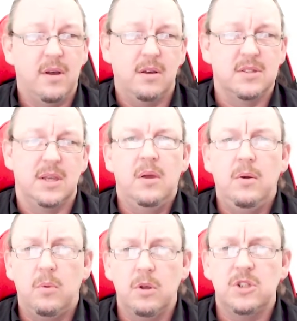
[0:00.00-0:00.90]
Honestly,
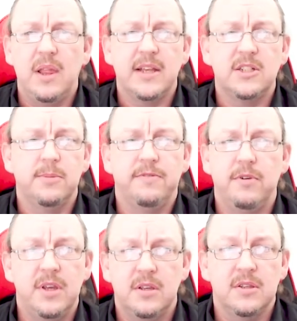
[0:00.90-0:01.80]
watch the lecture
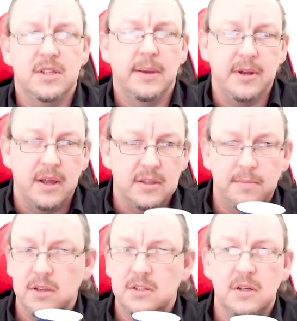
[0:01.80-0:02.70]
before you do the seminar. It's
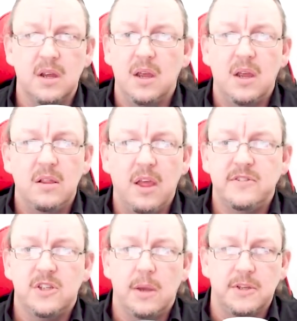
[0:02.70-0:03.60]
much,
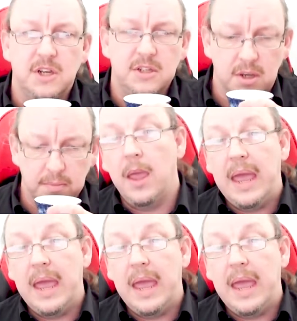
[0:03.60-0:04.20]
life's so much easier.